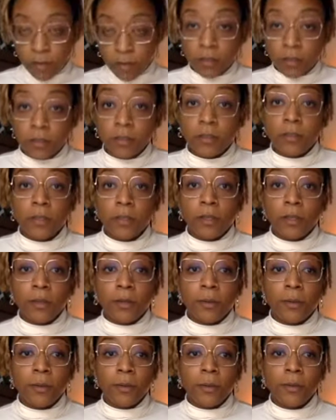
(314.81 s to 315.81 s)

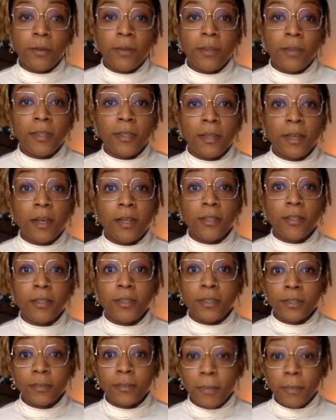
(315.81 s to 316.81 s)
So, in the
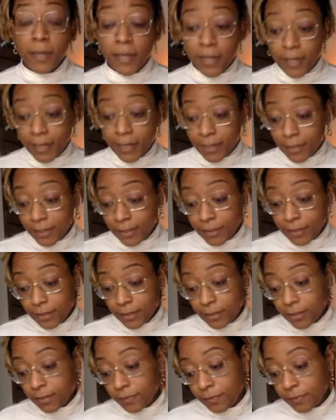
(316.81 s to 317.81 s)
conscious
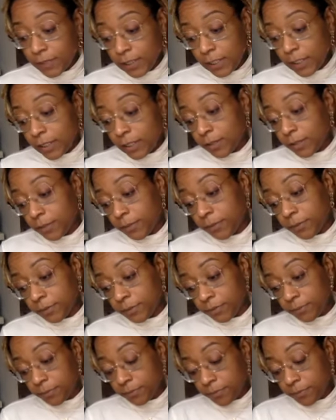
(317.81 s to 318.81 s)
mind of Leo,
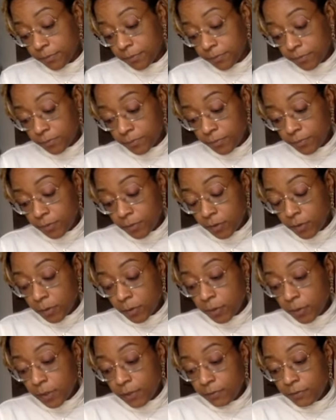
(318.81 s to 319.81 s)

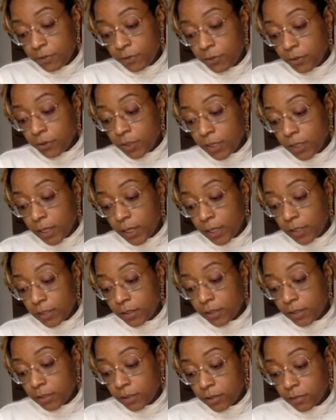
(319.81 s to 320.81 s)
we have
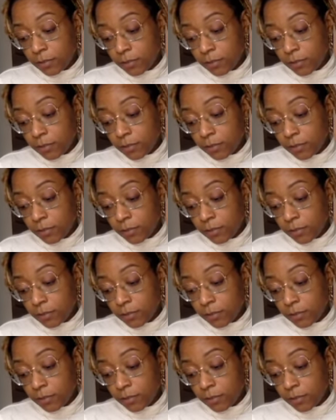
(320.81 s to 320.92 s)
adjudication.